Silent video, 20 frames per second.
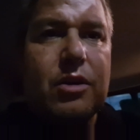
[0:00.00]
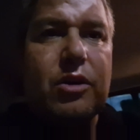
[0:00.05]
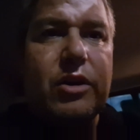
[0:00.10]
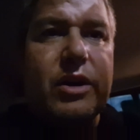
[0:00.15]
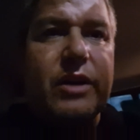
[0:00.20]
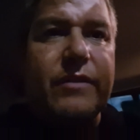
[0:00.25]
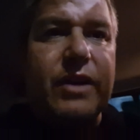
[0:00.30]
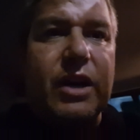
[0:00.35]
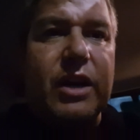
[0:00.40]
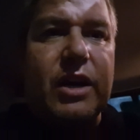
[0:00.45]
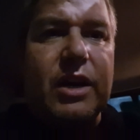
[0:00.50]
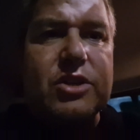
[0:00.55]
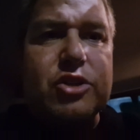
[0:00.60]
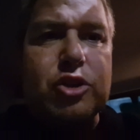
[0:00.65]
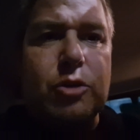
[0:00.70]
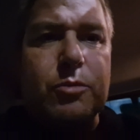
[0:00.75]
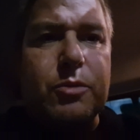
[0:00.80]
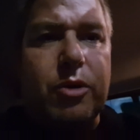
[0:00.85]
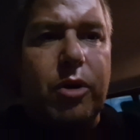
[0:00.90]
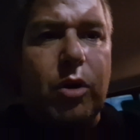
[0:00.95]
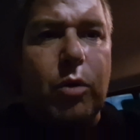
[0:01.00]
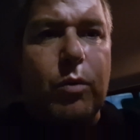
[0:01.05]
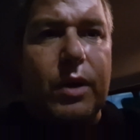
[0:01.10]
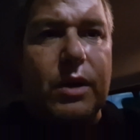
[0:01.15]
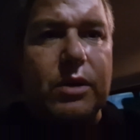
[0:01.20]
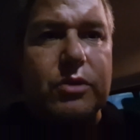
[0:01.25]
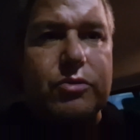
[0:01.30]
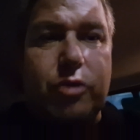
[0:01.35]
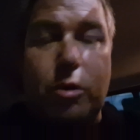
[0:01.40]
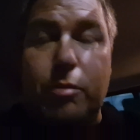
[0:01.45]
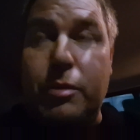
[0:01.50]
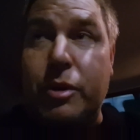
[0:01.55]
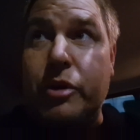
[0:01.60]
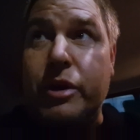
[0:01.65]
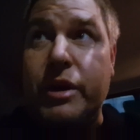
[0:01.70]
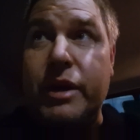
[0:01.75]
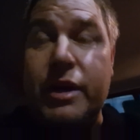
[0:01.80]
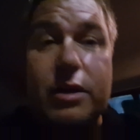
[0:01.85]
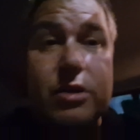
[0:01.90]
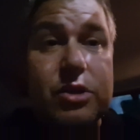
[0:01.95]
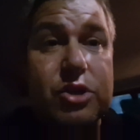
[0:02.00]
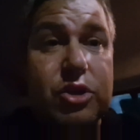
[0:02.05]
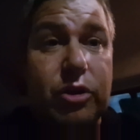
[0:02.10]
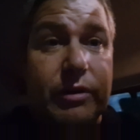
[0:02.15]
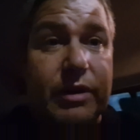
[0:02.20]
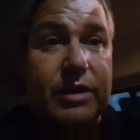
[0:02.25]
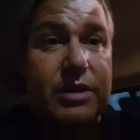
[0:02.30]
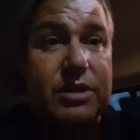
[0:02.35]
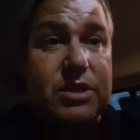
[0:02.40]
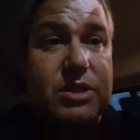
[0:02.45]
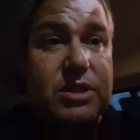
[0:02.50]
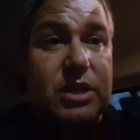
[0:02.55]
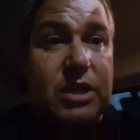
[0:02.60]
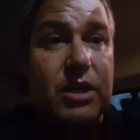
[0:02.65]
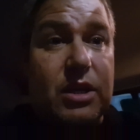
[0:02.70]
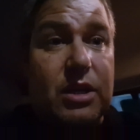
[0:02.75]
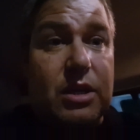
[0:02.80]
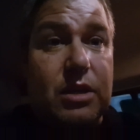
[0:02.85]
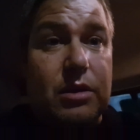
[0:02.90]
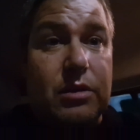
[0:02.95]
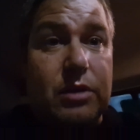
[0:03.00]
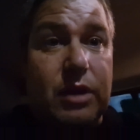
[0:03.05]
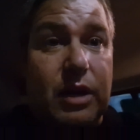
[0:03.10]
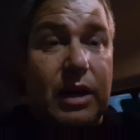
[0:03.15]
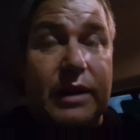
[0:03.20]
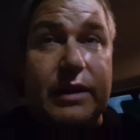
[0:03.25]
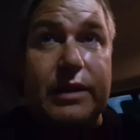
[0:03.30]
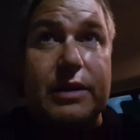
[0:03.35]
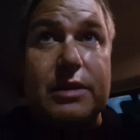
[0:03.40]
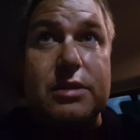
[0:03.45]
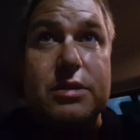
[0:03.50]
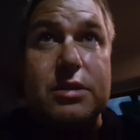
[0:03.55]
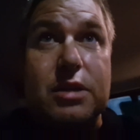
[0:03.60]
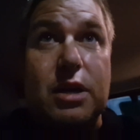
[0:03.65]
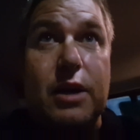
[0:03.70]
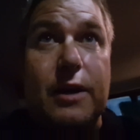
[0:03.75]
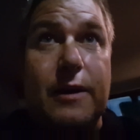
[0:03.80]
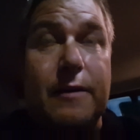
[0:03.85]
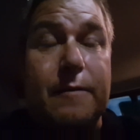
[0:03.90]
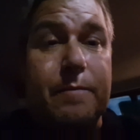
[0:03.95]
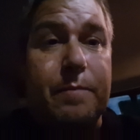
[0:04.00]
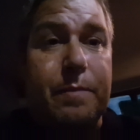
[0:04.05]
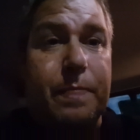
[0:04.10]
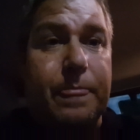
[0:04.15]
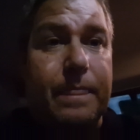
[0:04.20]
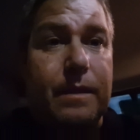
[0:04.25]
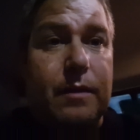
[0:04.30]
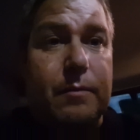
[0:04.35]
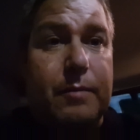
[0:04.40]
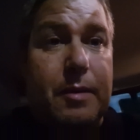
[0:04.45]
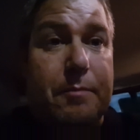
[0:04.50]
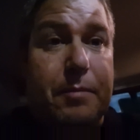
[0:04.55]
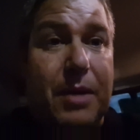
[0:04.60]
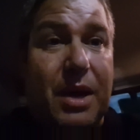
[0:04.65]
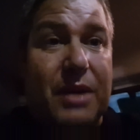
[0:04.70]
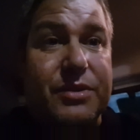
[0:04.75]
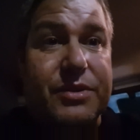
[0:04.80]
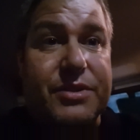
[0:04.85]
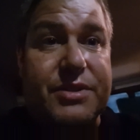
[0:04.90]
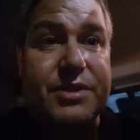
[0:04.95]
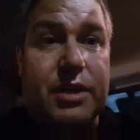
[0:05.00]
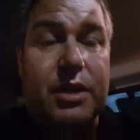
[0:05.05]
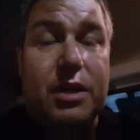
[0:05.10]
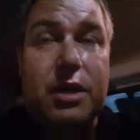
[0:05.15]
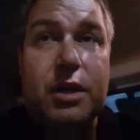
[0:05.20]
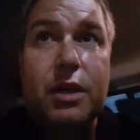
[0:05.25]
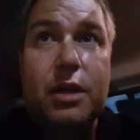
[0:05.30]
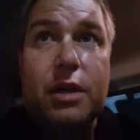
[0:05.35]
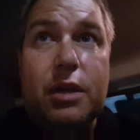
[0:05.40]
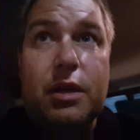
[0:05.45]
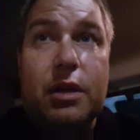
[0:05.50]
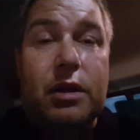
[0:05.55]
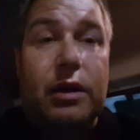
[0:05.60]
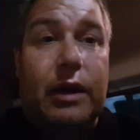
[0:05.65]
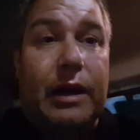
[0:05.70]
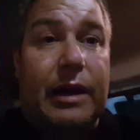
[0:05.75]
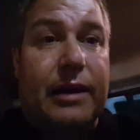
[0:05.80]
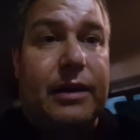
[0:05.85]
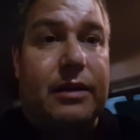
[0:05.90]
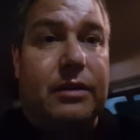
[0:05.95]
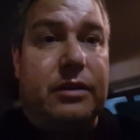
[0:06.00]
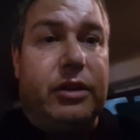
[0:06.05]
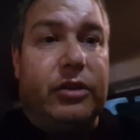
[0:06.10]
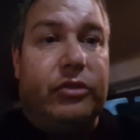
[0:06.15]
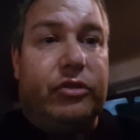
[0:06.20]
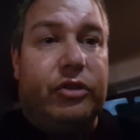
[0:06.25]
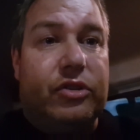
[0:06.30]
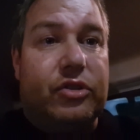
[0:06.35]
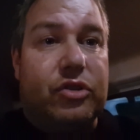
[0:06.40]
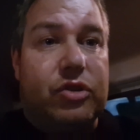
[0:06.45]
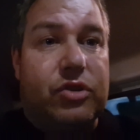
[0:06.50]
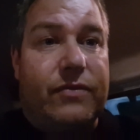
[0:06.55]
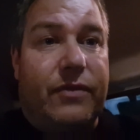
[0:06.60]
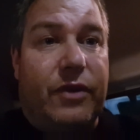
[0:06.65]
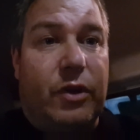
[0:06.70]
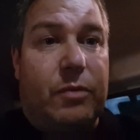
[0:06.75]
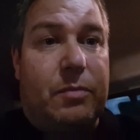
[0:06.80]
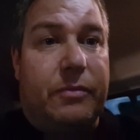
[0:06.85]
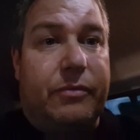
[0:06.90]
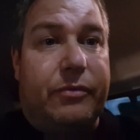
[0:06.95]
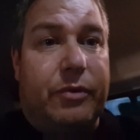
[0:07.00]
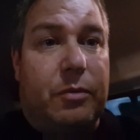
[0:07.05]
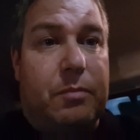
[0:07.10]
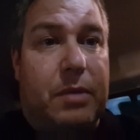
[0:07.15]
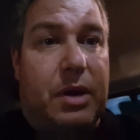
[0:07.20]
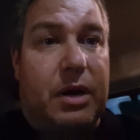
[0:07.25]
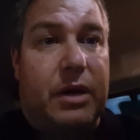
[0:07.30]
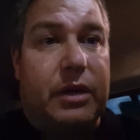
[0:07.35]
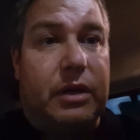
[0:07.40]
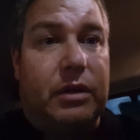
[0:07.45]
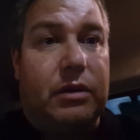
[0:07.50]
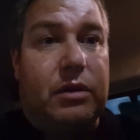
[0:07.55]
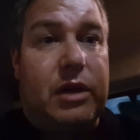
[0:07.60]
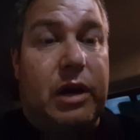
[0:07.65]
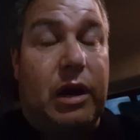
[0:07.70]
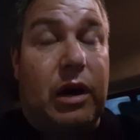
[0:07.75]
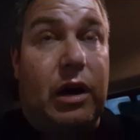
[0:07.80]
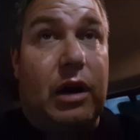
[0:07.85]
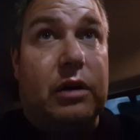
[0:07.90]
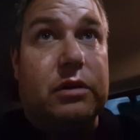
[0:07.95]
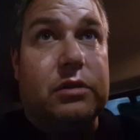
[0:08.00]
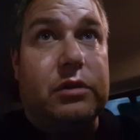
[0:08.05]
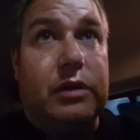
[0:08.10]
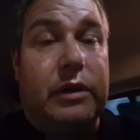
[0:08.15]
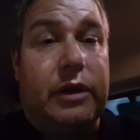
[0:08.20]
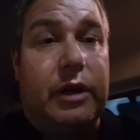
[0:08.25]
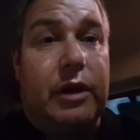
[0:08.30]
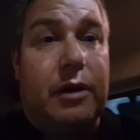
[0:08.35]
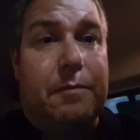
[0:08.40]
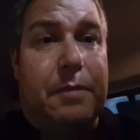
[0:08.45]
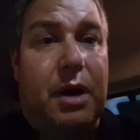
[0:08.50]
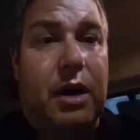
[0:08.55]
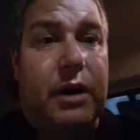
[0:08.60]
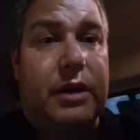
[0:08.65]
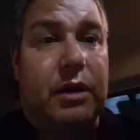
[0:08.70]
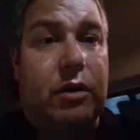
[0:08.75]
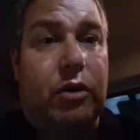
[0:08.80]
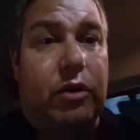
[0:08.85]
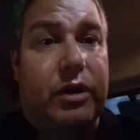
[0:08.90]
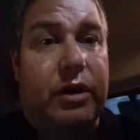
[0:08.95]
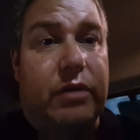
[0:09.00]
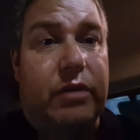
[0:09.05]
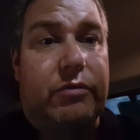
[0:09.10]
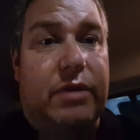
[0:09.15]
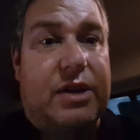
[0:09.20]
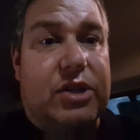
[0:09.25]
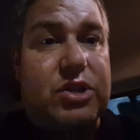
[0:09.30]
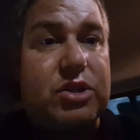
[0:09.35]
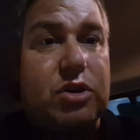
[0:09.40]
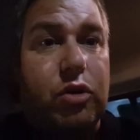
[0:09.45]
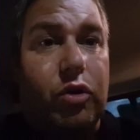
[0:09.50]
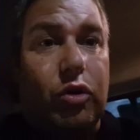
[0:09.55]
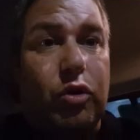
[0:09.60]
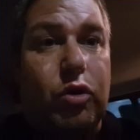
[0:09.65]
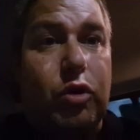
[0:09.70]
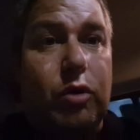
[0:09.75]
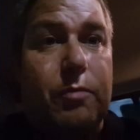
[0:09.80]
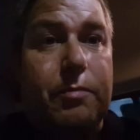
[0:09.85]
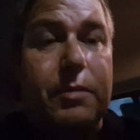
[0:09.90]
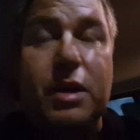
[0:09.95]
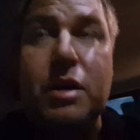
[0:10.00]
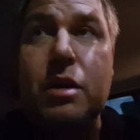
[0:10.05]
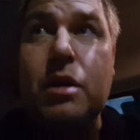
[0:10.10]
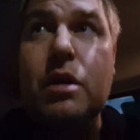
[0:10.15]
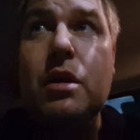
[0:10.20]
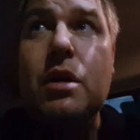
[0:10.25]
Good evening, guys. Hope you're all well. It's Robbo here. Sorry, it's the light is a bit pants. Literally just filming from my car in a parking lot, getting ready to go home.